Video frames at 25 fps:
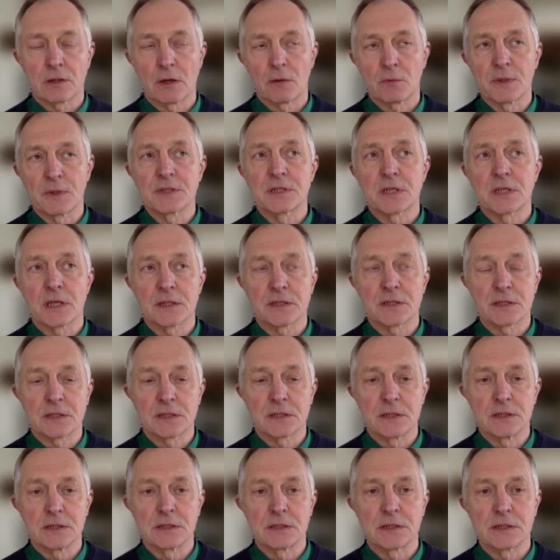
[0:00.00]
went as
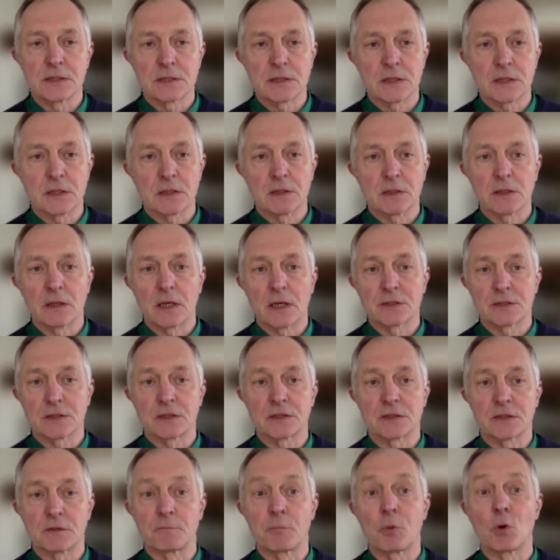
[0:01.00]
his as a
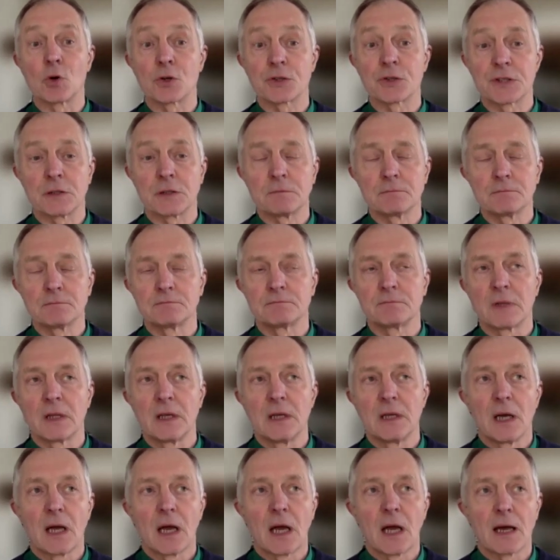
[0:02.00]
supporter,
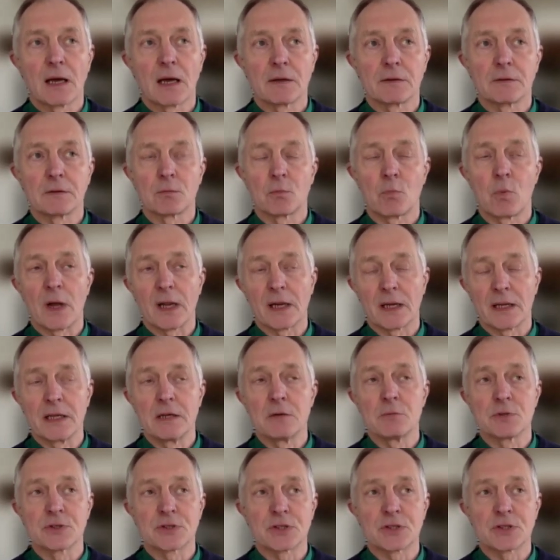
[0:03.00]
and while
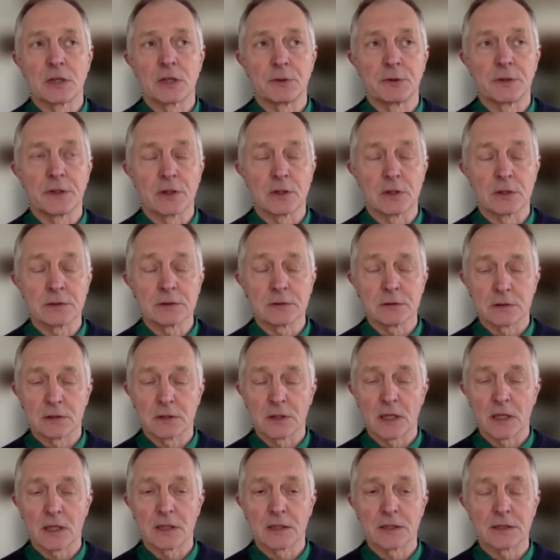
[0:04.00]
he was gluing on
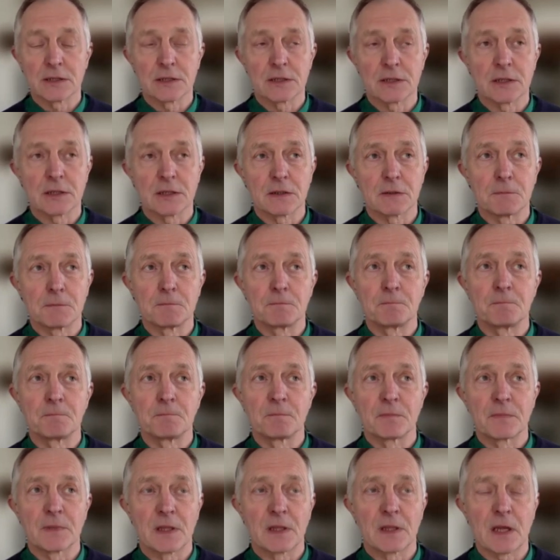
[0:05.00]
and
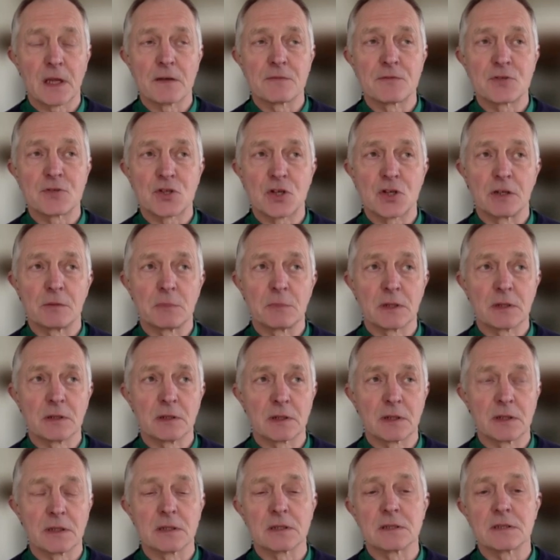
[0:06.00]
live streaming,
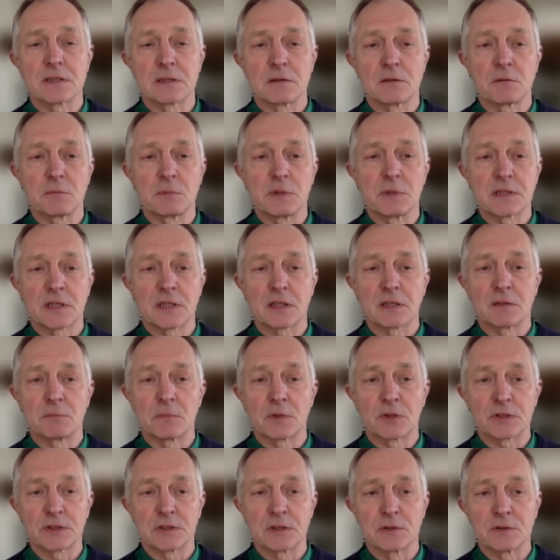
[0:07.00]
they didn't seem to be taking
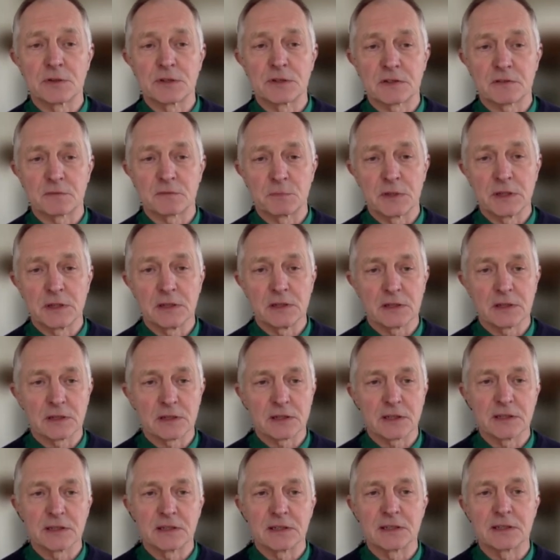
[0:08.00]
much notice of me,
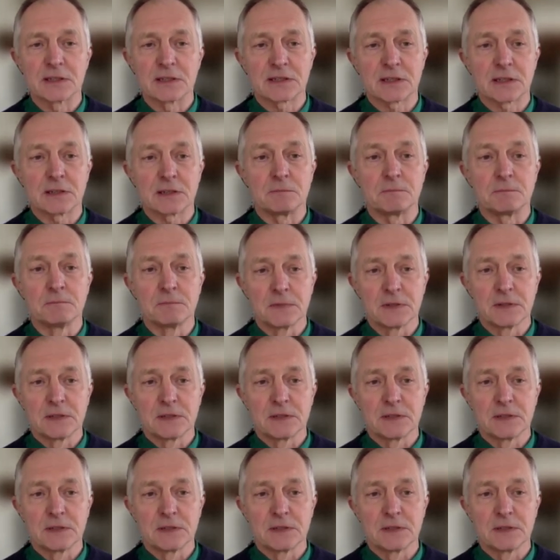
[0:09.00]
and I did the same.